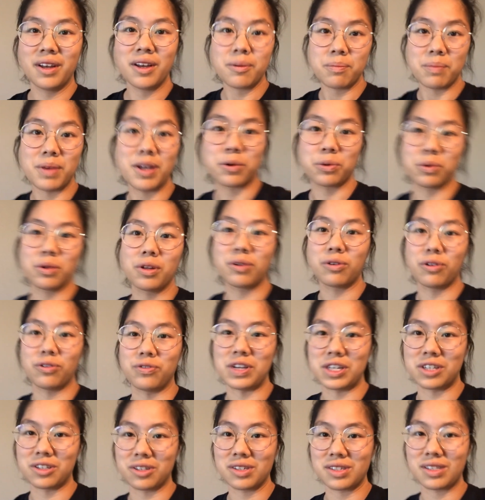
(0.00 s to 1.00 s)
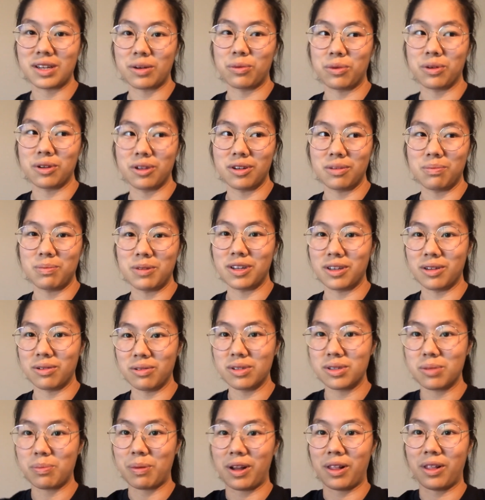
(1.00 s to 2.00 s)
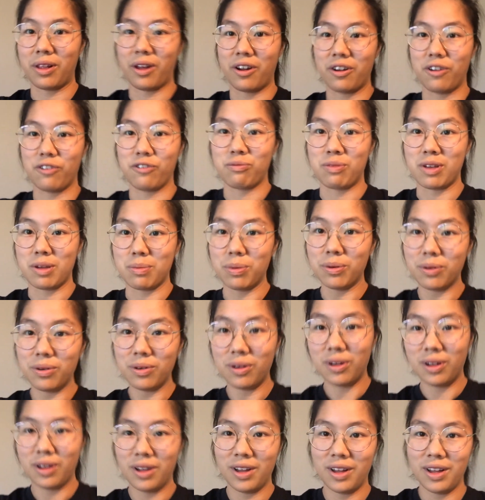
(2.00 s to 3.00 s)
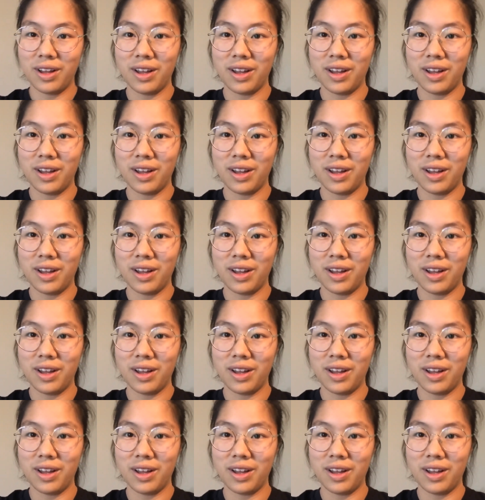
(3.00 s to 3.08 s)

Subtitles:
make really cool features that will be used by a lot of people,